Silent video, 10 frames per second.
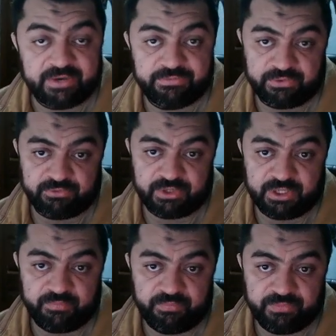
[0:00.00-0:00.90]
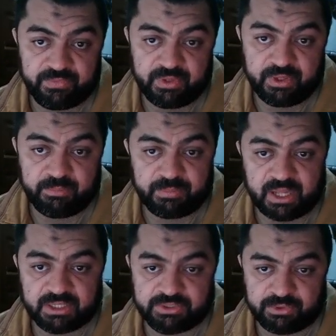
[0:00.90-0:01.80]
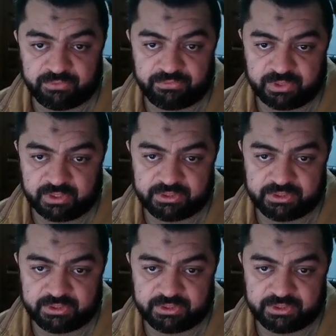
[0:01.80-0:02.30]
50, pass or fail.